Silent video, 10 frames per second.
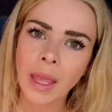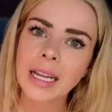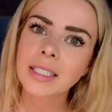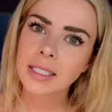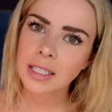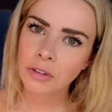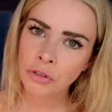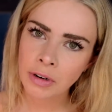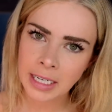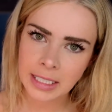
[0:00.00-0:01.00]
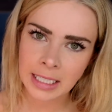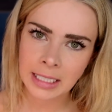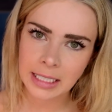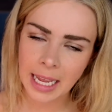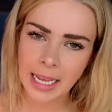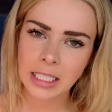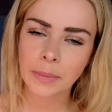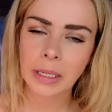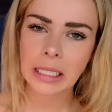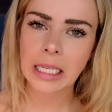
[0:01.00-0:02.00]
It does have a writing desk,
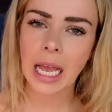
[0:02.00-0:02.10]
but it's